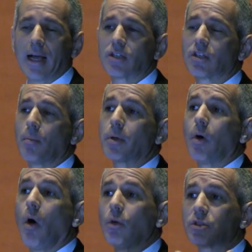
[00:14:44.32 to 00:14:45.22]
As someone
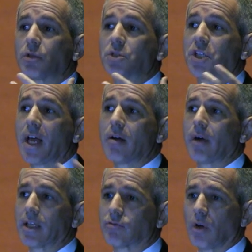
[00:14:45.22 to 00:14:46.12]
who also
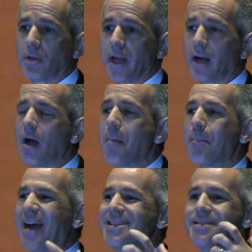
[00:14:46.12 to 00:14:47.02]
generates raw data,
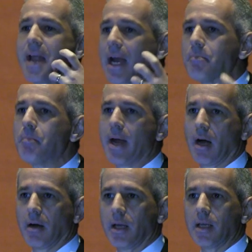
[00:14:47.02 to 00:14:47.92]
my
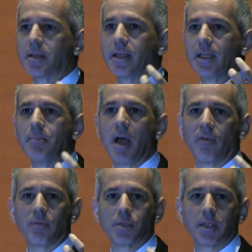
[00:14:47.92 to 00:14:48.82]
nightmare is an
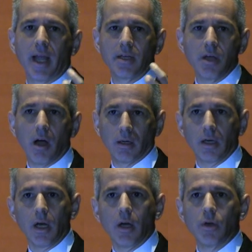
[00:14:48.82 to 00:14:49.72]
email from Stan Young
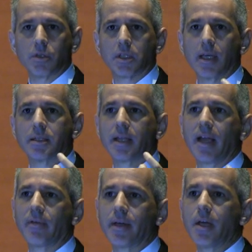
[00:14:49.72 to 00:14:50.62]
who says,
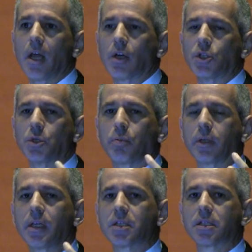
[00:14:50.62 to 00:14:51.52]
David, could you
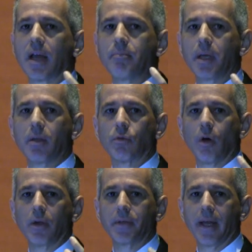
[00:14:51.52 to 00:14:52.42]
please send me the
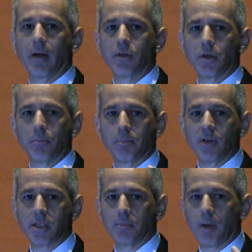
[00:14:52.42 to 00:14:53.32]
raw data on your
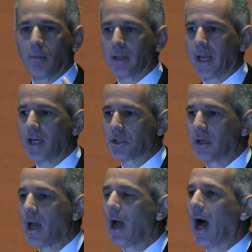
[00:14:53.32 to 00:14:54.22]
recent
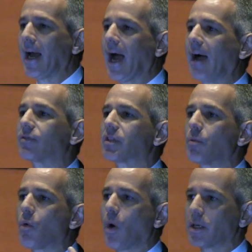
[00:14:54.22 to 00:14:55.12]
publication? I have
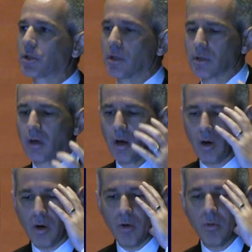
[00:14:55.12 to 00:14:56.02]
some questions.
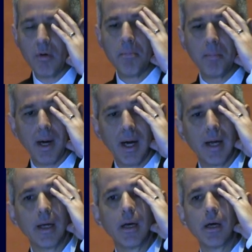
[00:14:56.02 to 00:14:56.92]
Oh
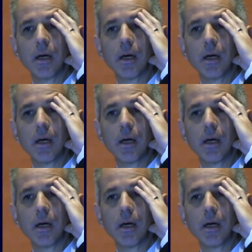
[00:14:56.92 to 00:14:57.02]
my